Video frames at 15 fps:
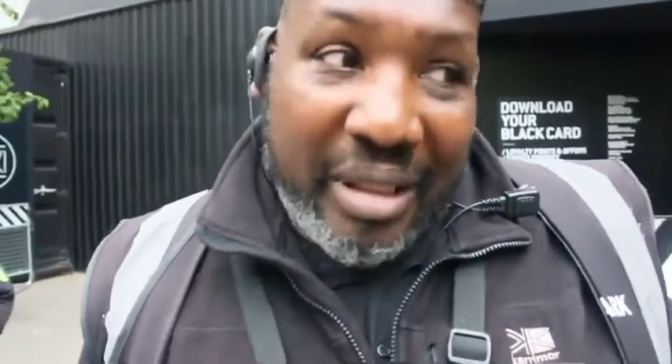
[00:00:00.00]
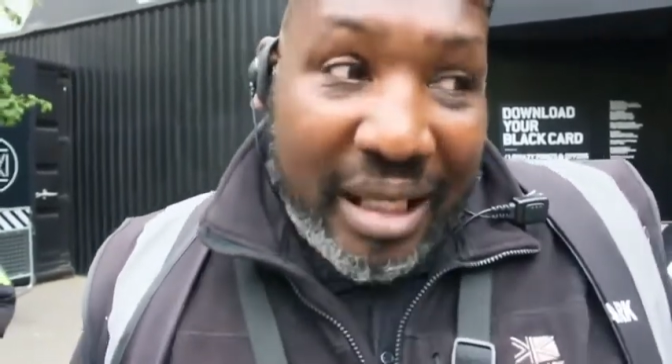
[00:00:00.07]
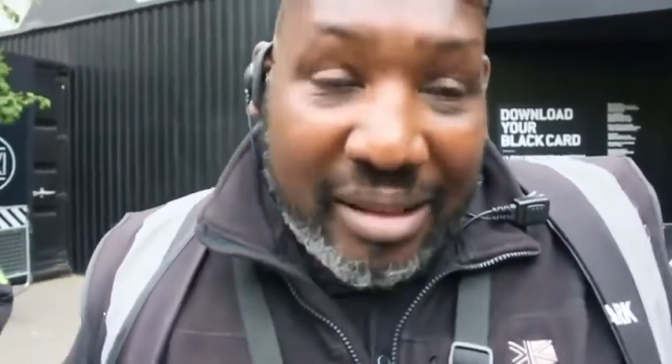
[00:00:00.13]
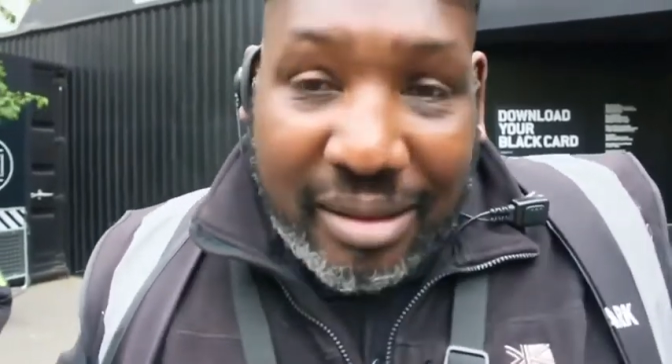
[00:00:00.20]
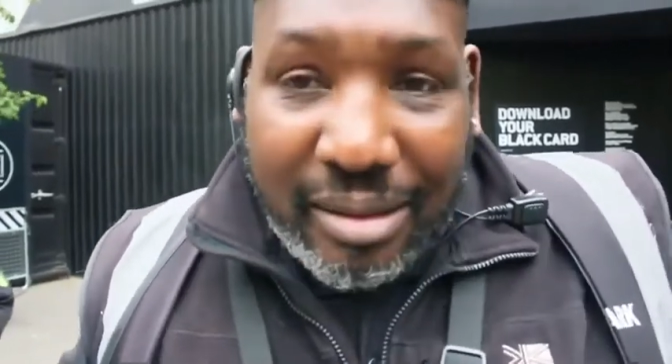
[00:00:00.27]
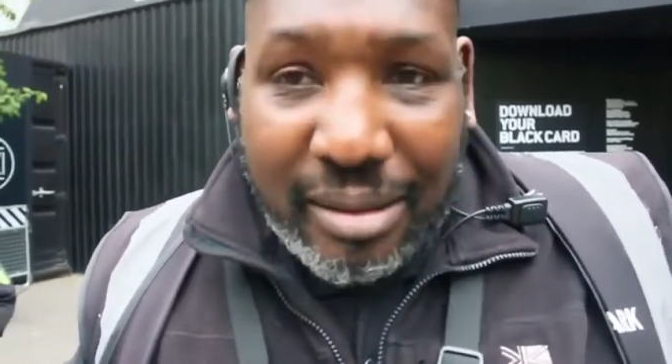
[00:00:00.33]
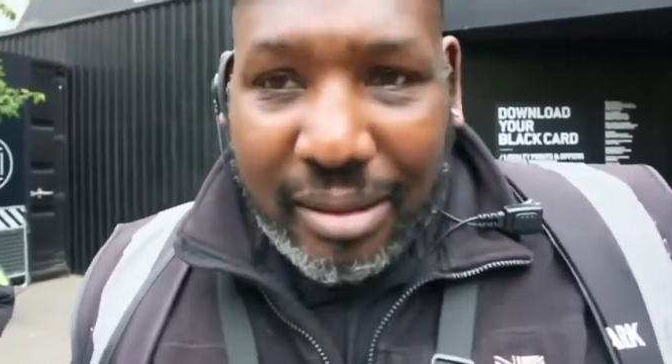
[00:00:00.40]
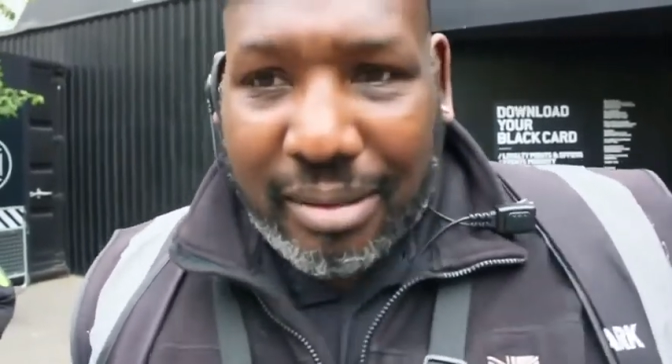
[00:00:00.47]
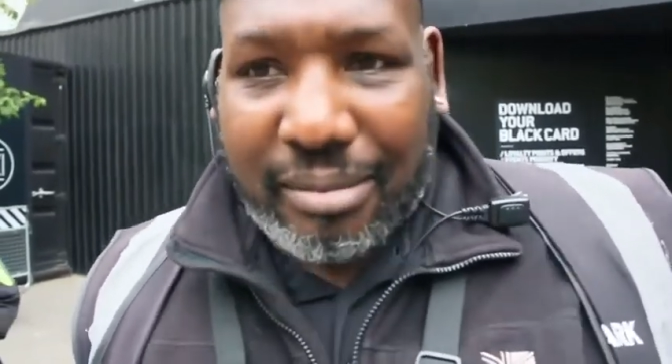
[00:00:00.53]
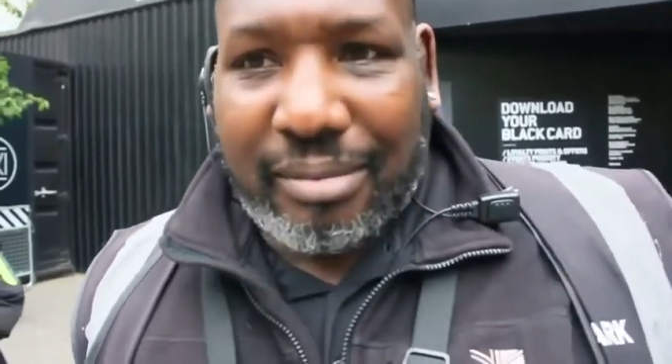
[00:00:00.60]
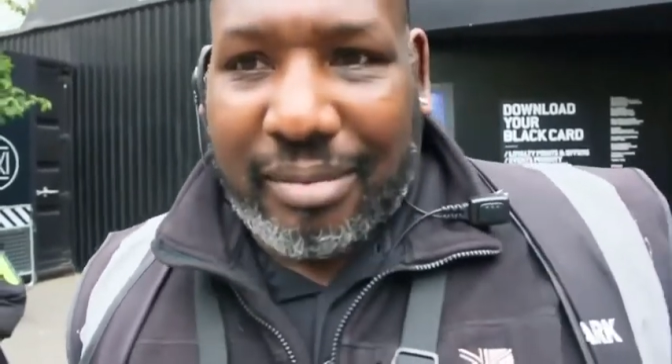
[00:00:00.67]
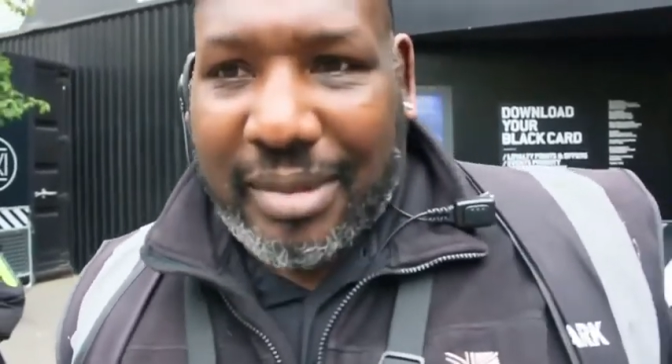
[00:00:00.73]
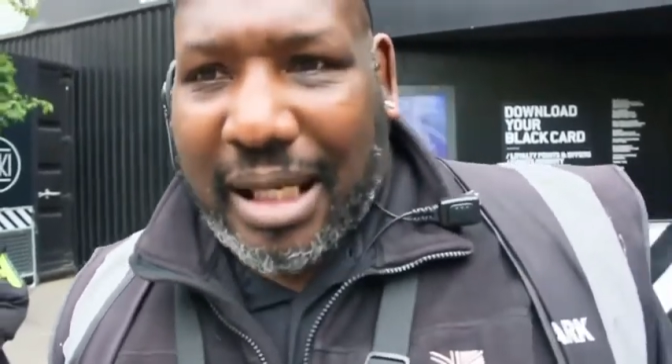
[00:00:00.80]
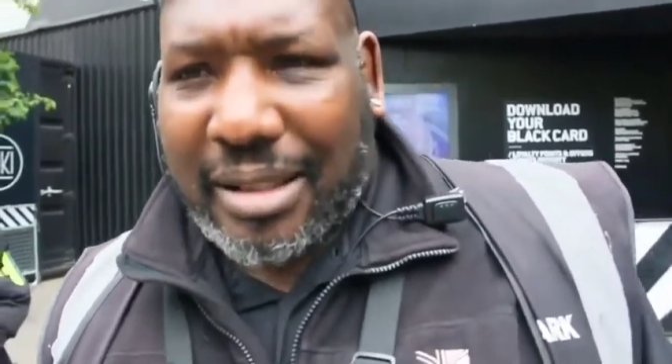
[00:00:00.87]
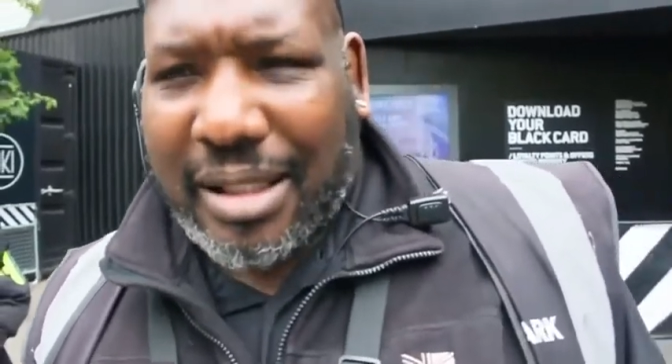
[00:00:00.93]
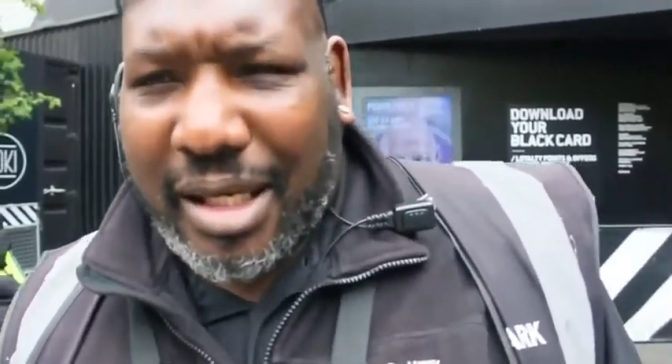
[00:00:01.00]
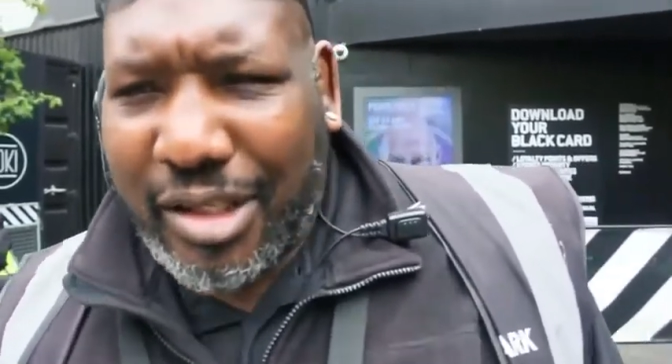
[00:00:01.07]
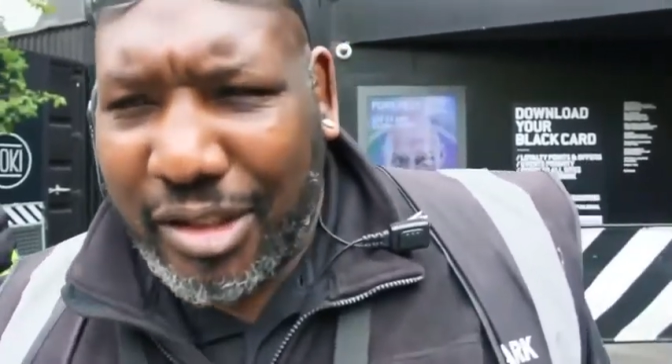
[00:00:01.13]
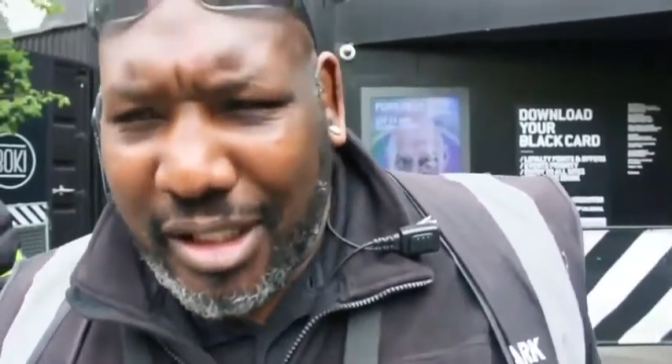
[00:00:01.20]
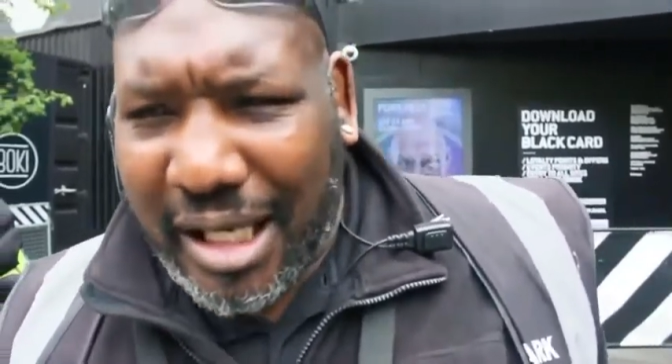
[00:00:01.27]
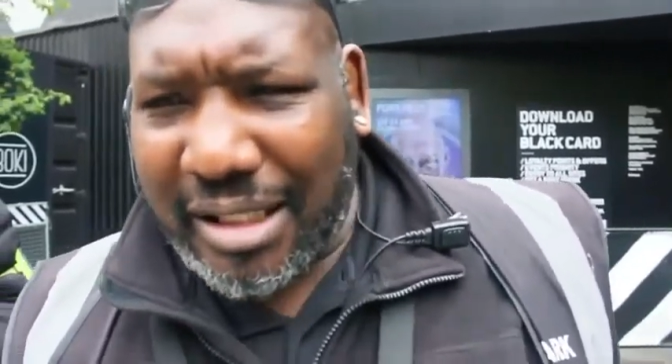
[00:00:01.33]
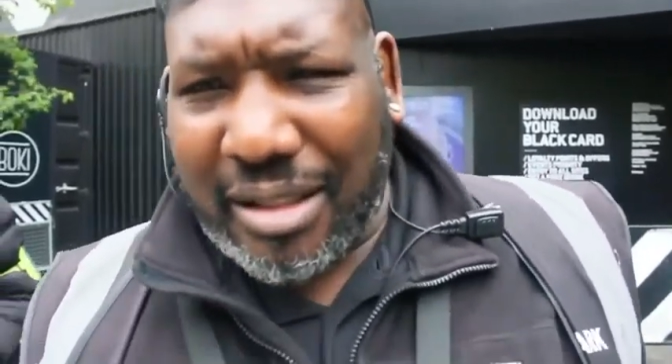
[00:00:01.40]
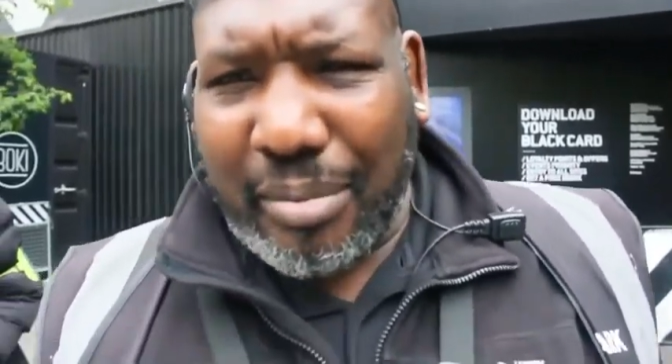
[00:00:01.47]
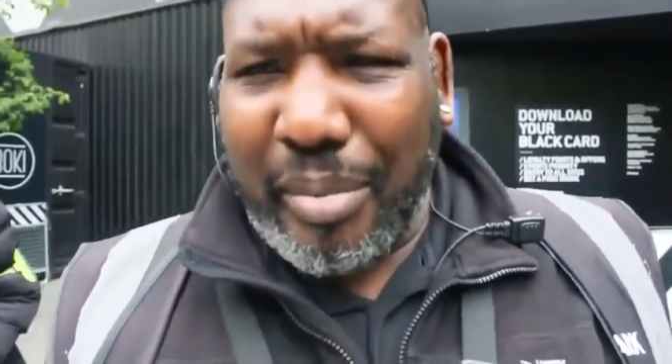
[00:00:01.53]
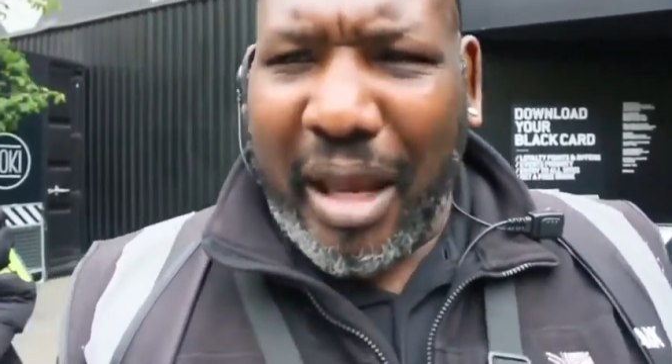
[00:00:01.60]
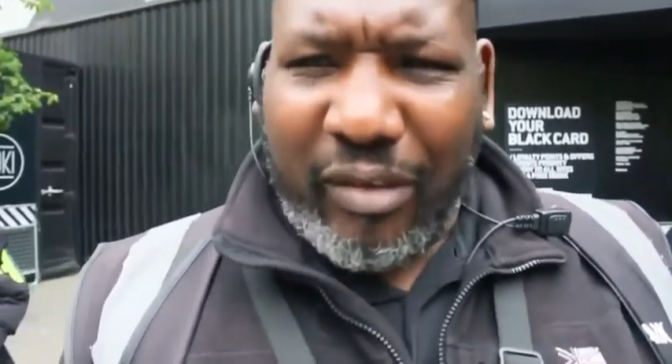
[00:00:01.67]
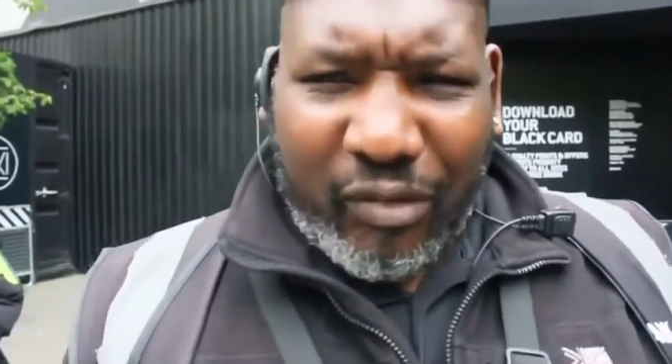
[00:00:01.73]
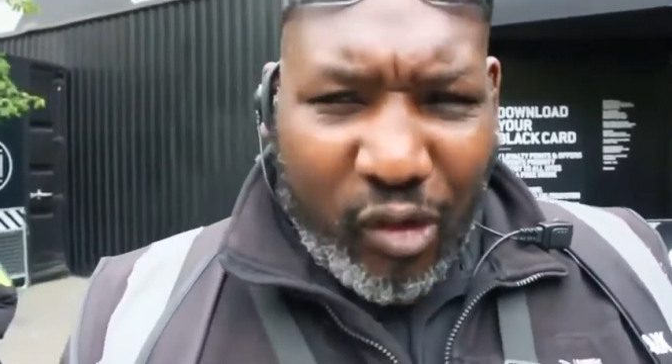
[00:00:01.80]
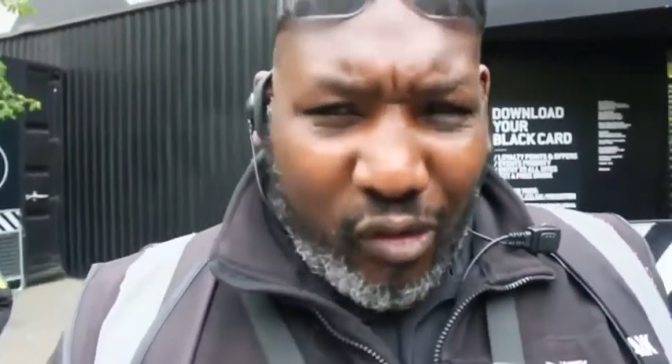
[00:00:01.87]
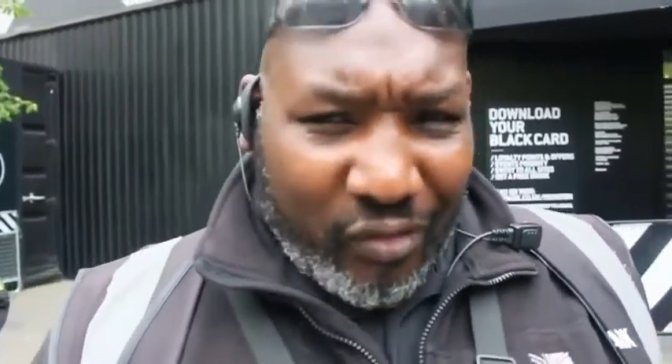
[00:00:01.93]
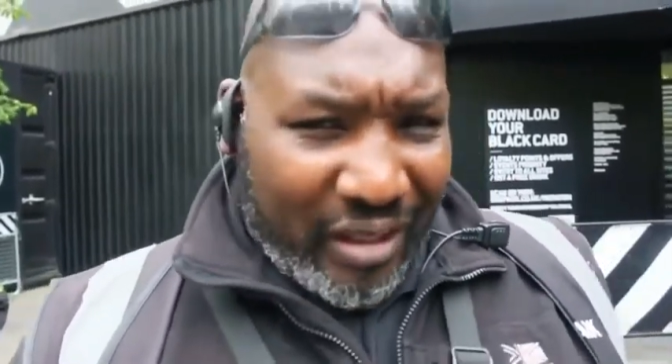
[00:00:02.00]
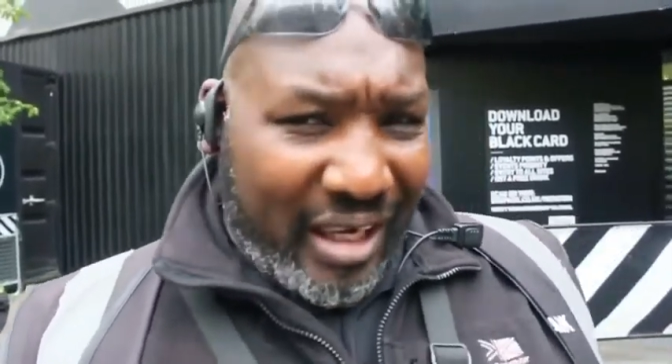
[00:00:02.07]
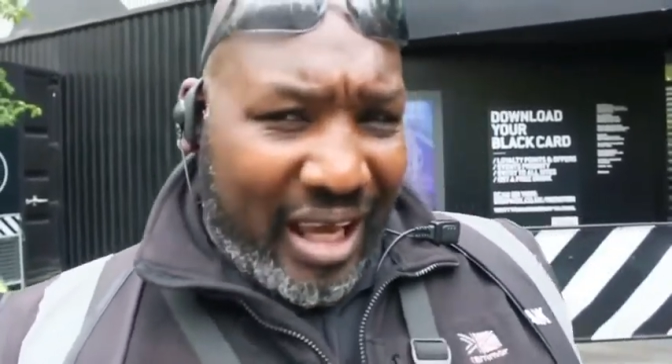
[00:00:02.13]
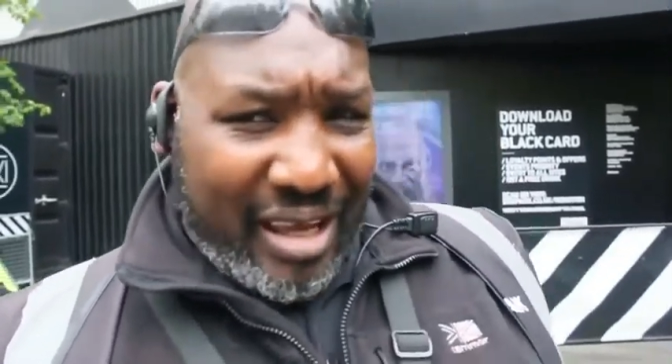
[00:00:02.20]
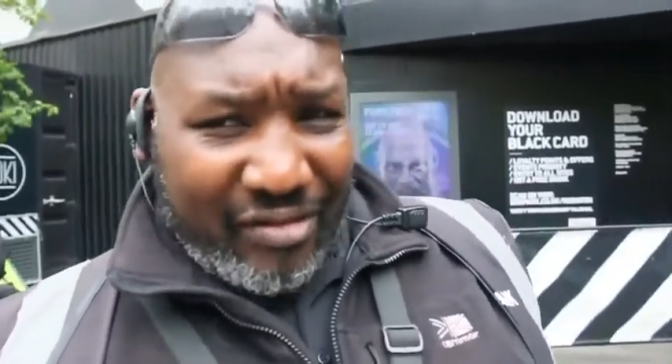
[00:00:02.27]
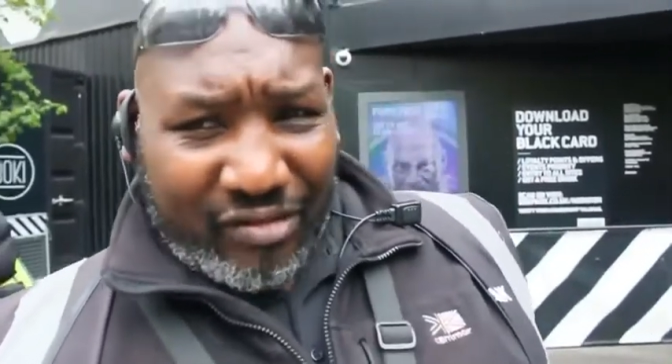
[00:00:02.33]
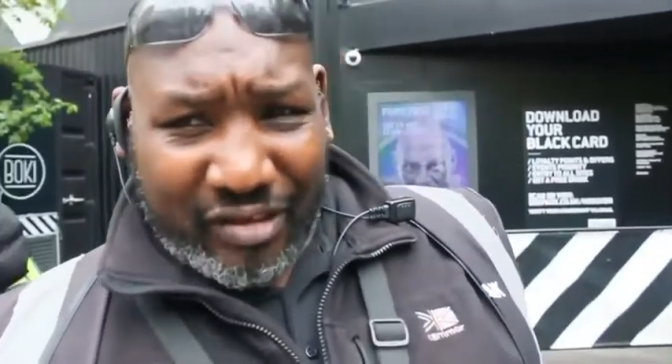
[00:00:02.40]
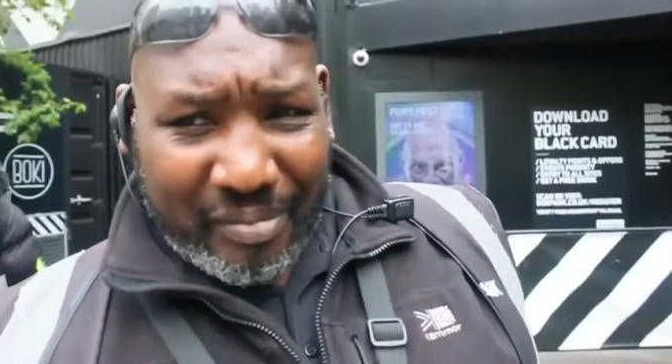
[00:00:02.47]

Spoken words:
That's the metaphor for life.